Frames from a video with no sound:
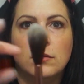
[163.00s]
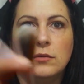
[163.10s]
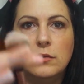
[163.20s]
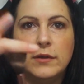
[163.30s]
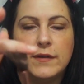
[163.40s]

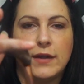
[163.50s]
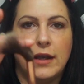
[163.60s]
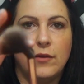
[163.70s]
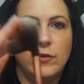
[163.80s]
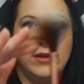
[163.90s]
ooh, it's
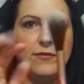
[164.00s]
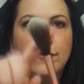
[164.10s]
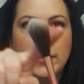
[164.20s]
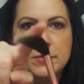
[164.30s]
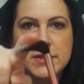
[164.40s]
kind of really
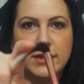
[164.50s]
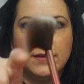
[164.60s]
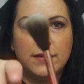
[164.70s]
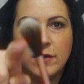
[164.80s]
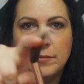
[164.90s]
flimsy,
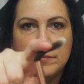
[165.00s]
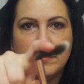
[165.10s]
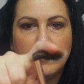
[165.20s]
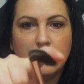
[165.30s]
so I